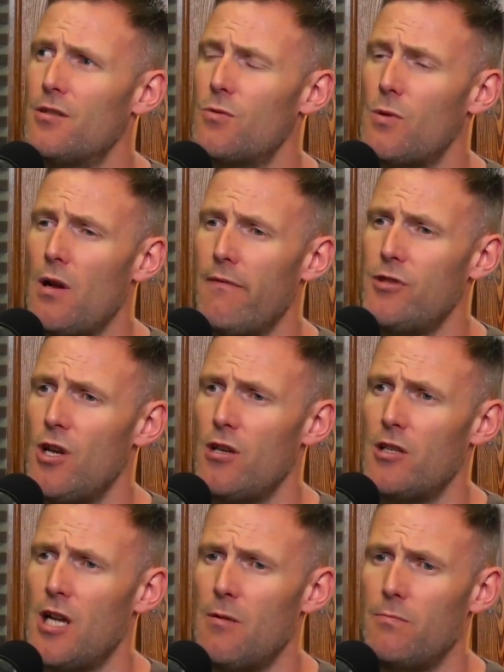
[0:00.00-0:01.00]
when I've
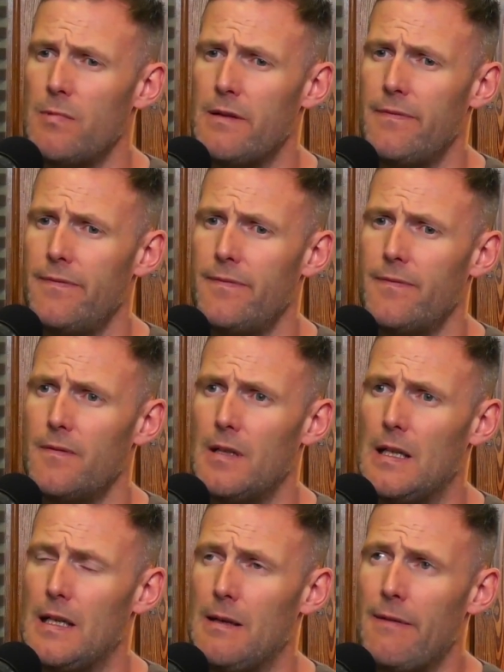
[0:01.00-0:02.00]
turned up with,
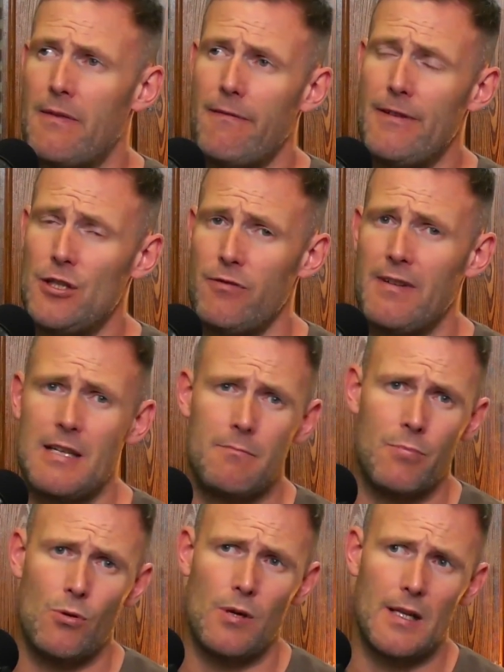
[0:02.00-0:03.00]
if the fish are eating
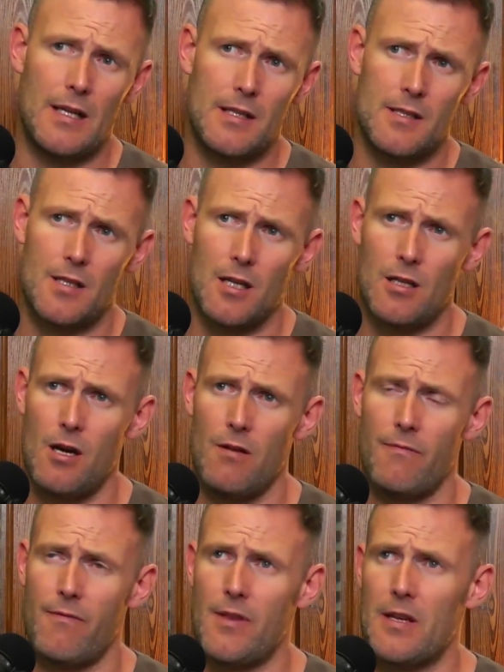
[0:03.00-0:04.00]
boilies, I
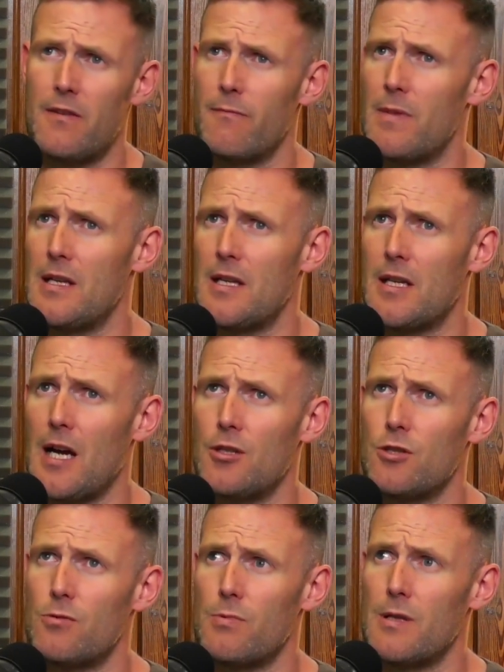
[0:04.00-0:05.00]
can't think of many
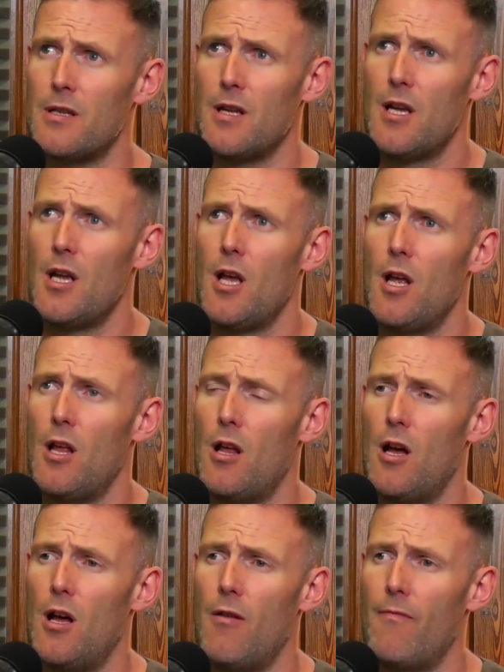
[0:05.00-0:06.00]
occasions when
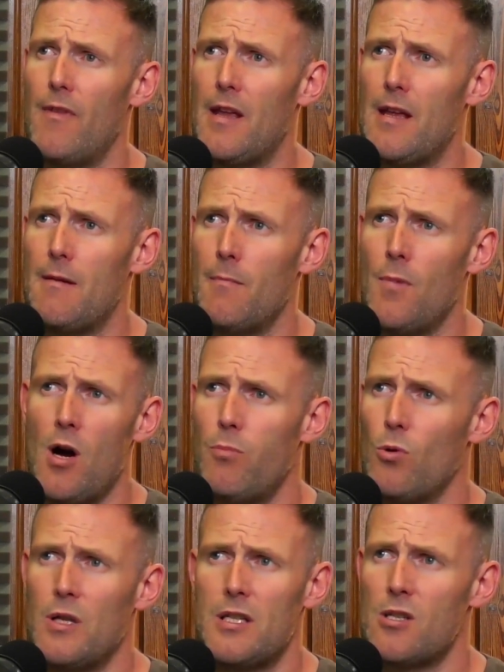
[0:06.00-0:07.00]
my
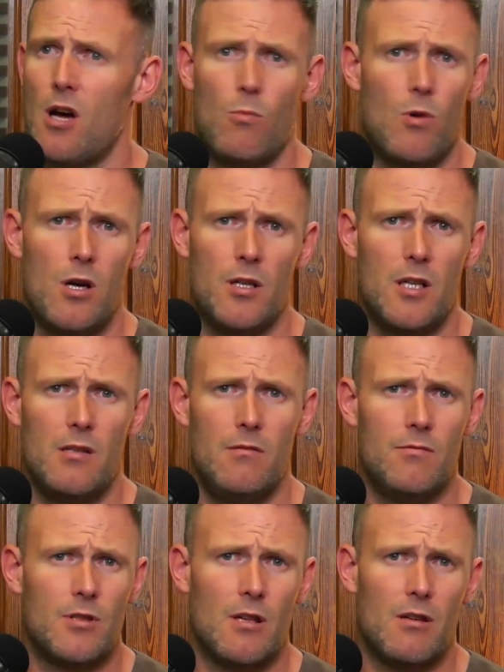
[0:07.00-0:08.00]
boilies aren't working,
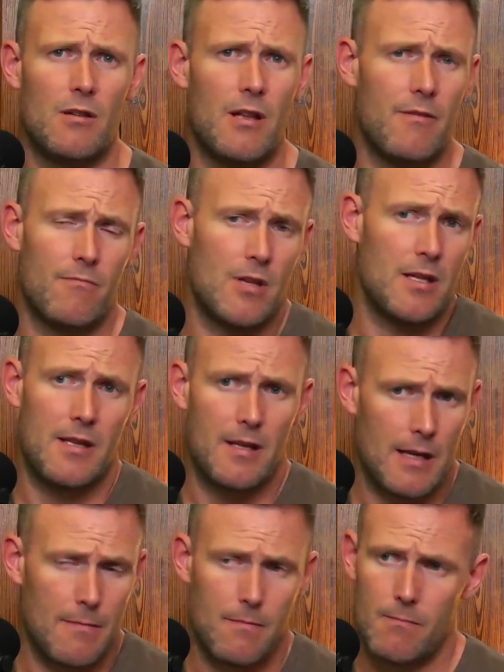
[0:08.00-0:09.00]
and
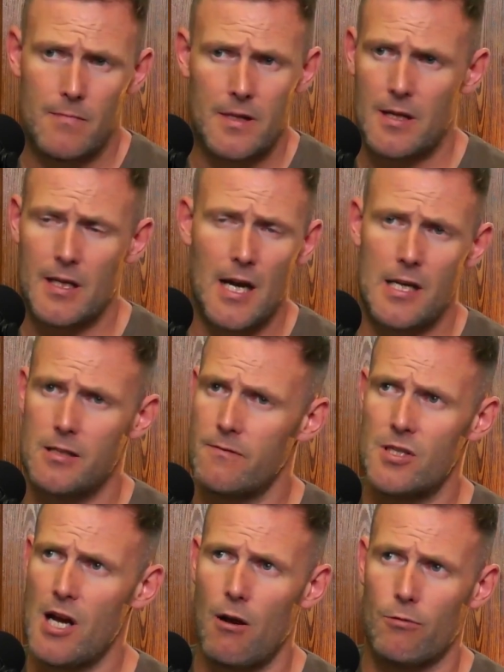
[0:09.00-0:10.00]
in the case of
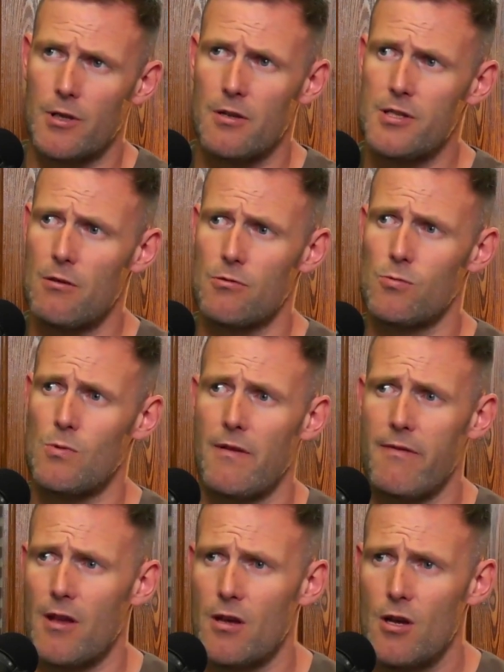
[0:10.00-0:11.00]
Cell, Cell's one of
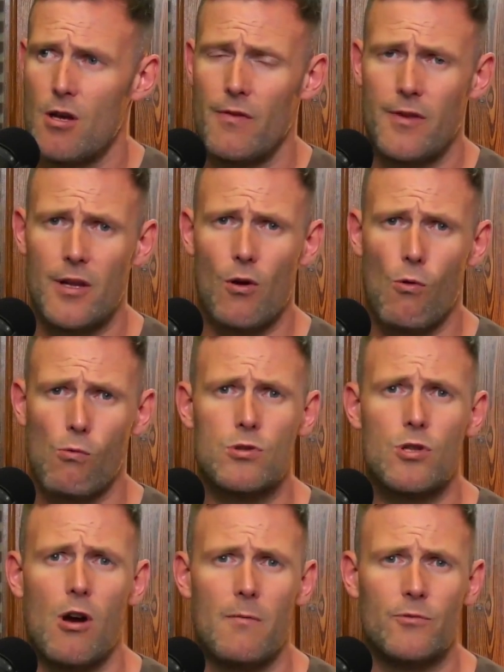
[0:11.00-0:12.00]
the
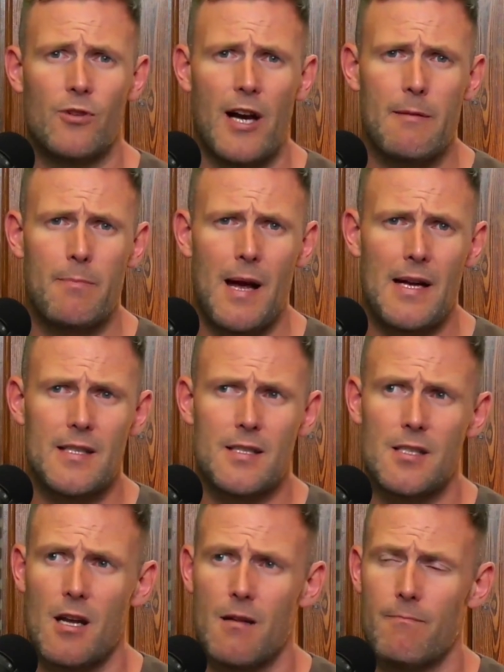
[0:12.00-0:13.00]
all-time great baits.
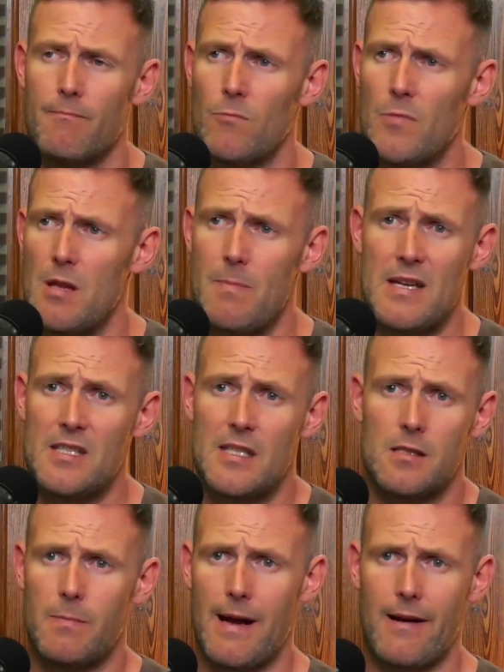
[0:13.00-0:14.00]
One of the best
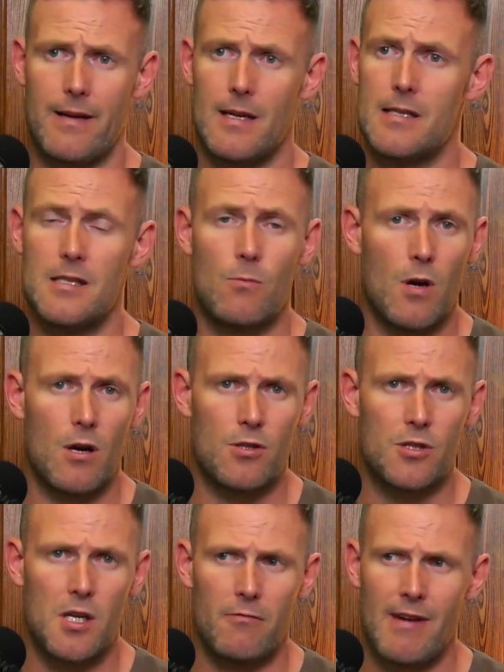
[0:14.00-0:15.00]
things about it is it
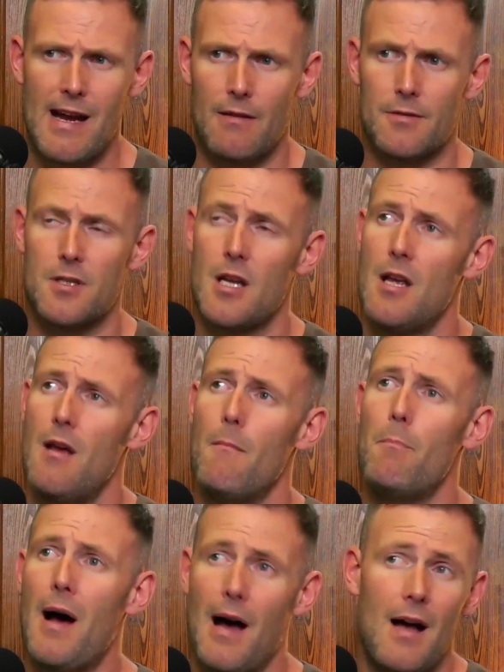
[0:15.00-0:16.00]
works year-round.
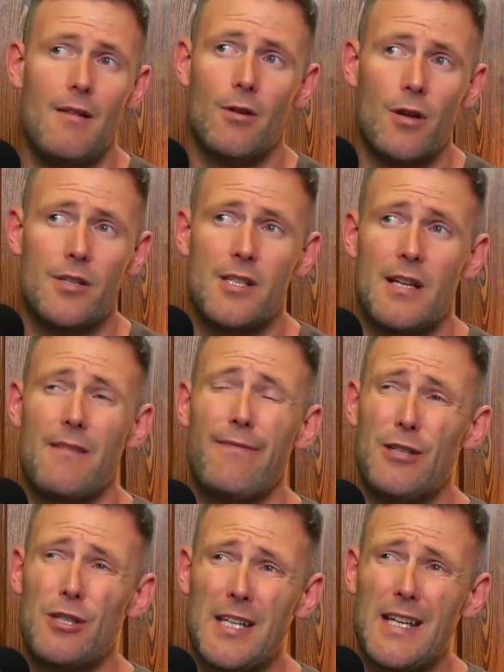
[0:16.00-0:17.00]
But, like I say, the
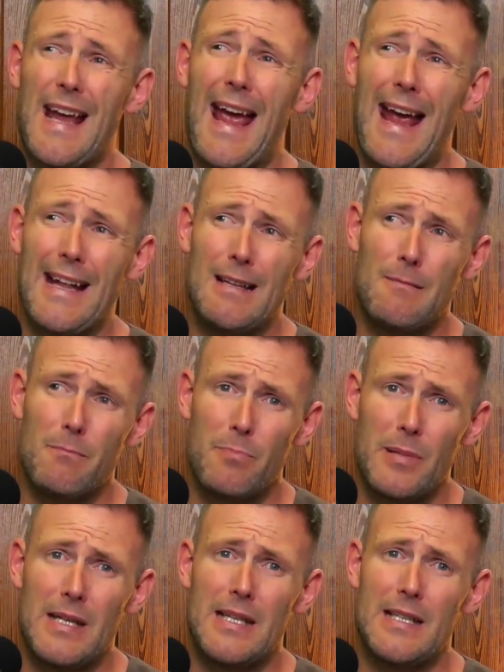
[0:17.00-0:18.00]
fish can
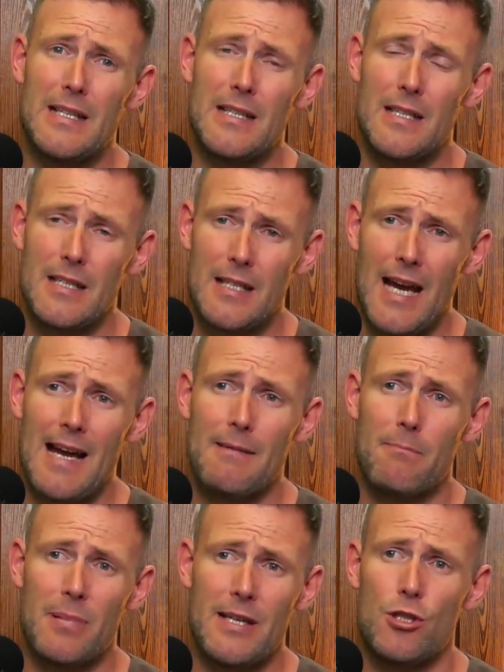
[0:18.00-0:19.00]
be
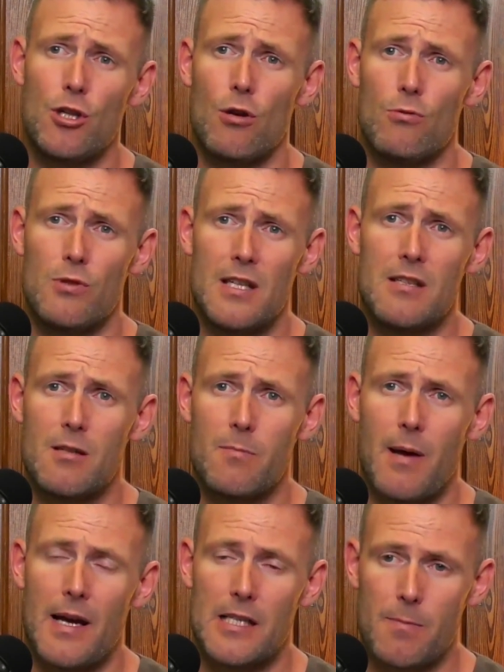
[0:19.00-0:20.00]
tuned into
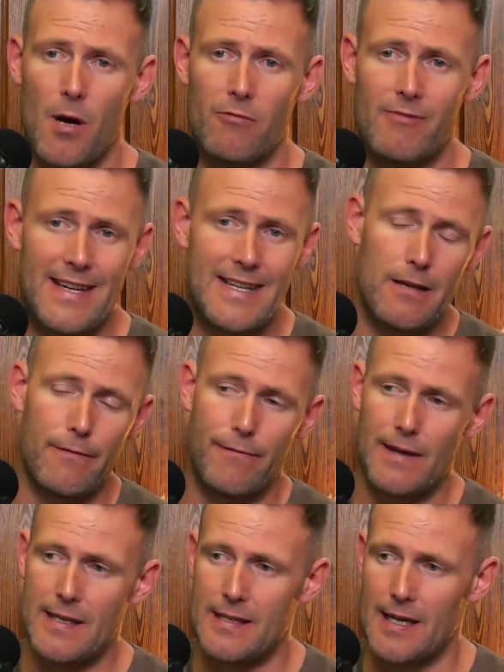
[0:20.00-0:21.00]
baits by regular
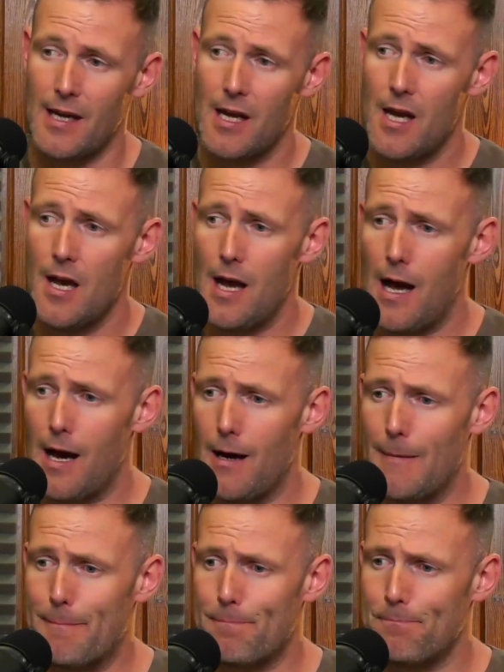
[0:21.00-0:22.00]
feeding.
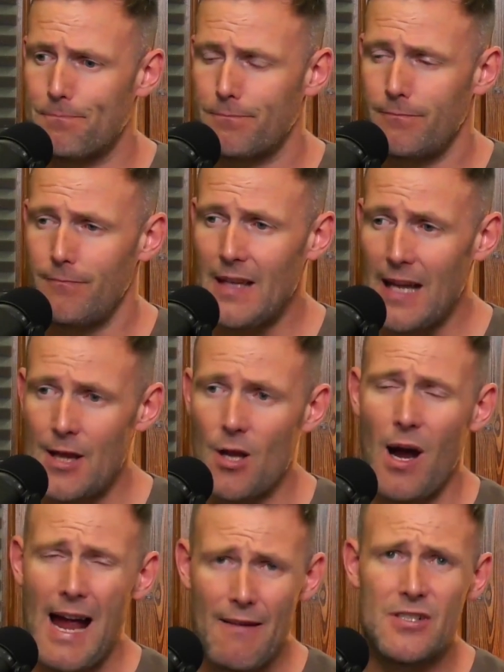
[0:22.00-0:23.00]
And I
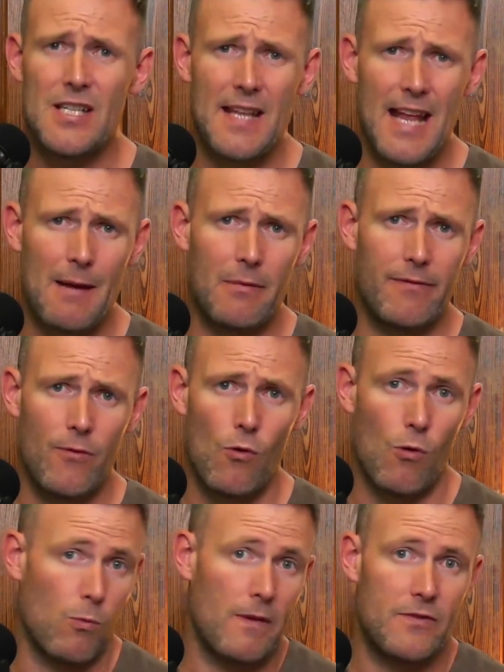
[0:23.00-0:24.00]
have seen that
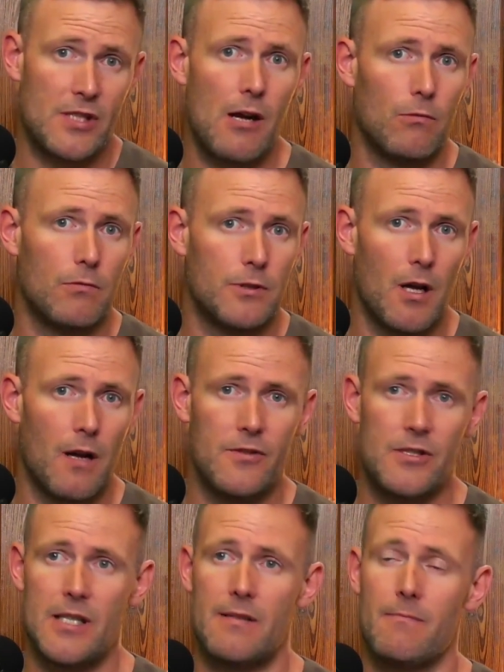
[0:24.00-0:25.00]
before with Cell. I've
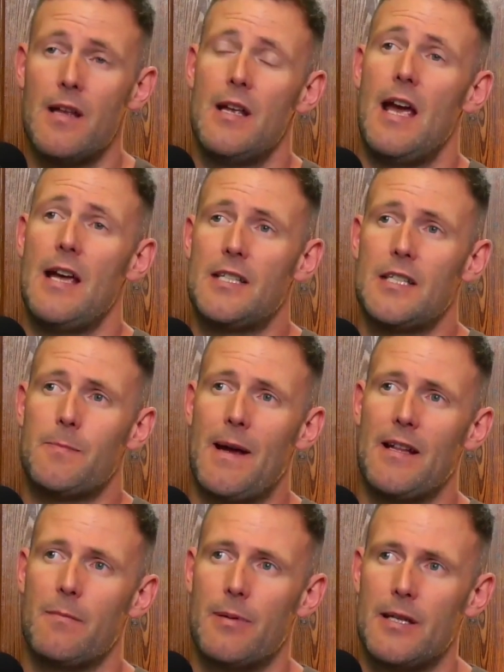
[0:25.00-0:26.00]
seen Essex
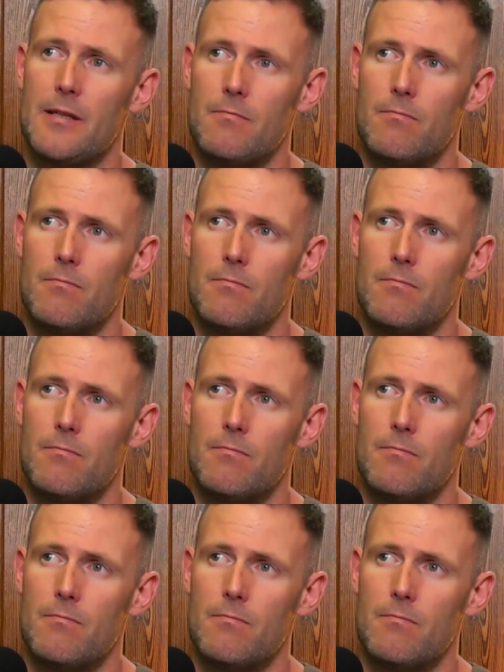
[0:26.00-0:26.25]
Manor the